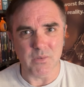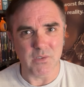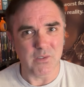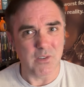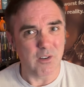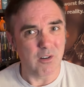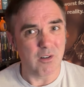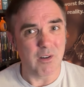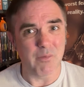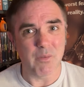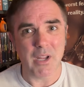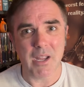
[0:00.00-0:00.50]

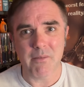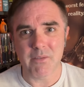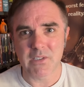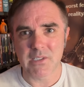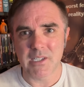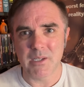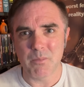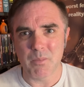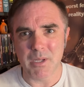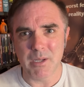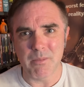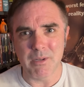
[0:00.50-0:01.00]
So if you haven't
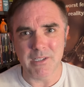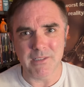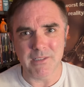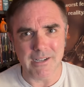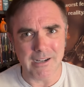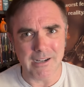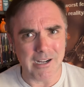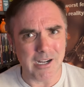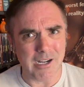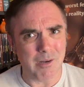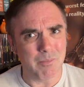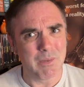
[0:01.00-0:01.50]
seen Peeping
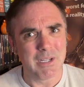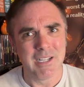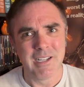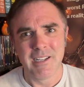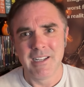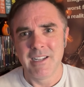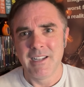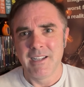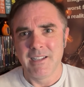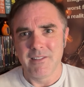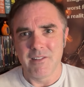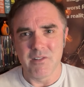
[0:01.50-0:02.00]
Tom,
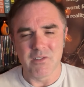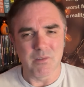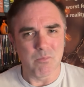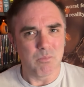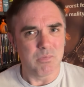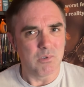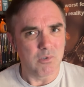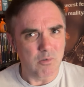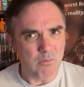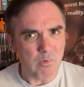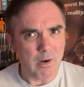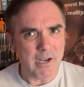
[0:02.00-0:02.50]
there's a
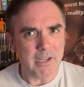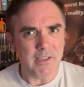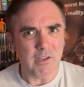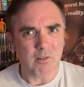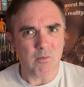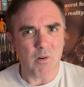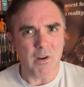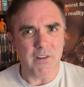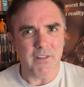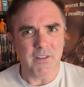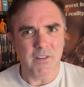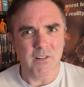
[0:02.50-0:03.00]
Blu-ray in the
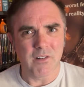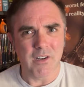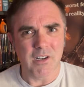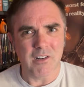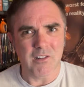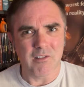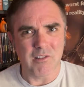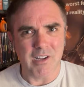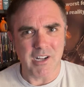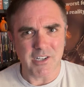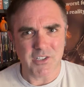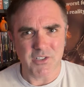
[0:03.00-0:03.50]
Criterion
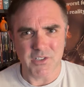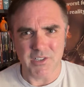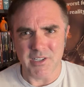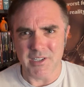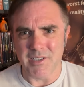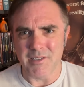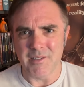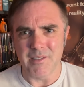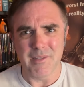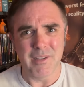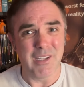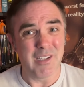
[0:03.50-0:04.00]

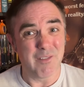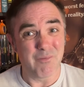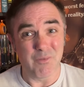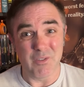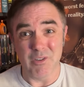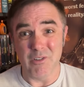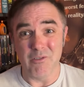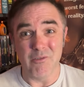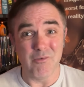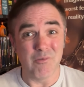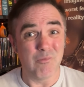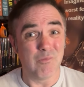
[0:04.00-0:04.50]
Collection. If
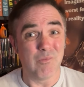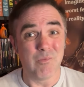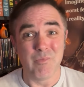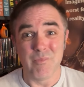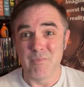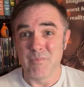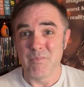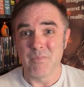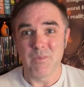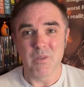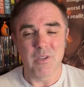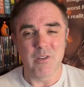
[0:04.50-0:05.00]
you
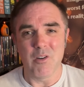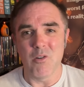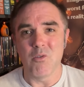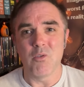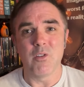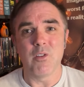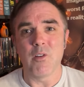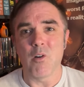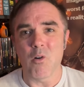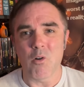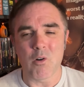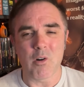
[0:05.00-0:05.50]
go to
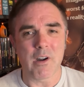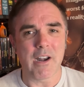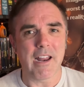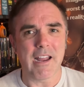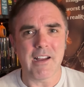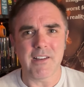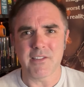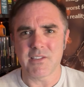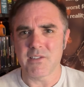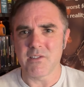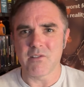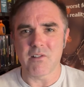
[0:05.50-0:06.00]
the art
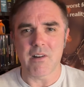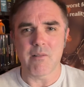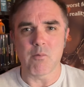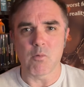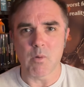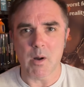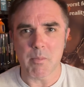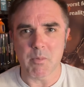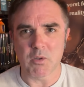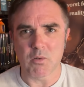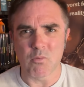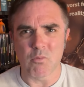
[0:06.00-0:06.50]
houses or have a
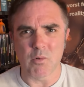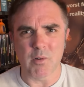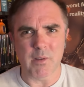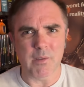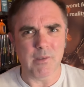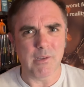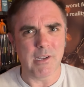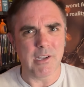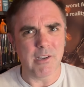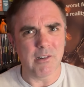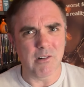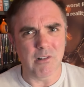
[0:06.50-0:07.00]
repertory
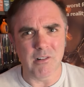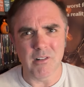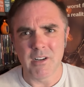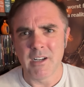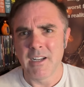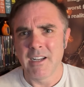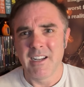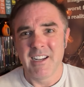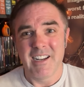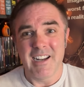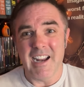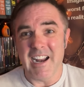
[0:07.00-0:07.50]
theater,
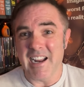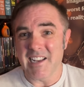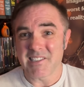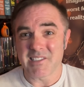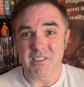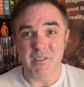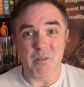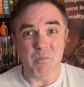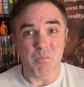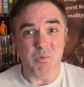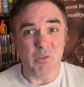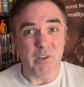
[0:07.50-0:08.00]
ask
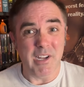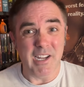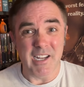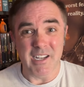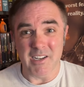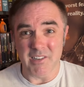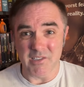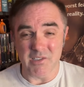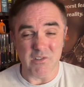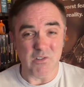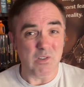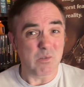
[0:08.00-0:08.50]
them to play
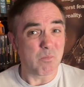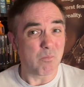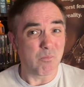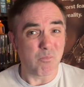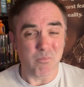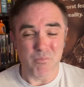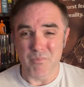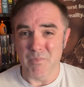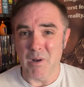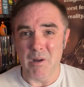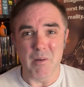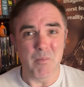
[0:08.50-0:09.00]
because there's
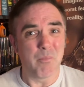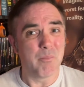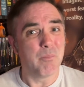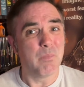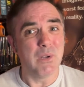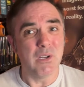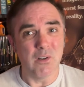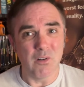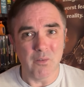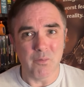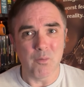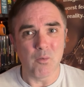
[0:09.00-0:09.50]
a
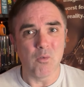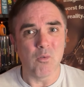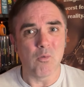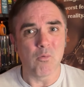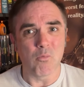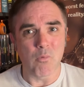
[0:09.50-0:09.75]
beautiful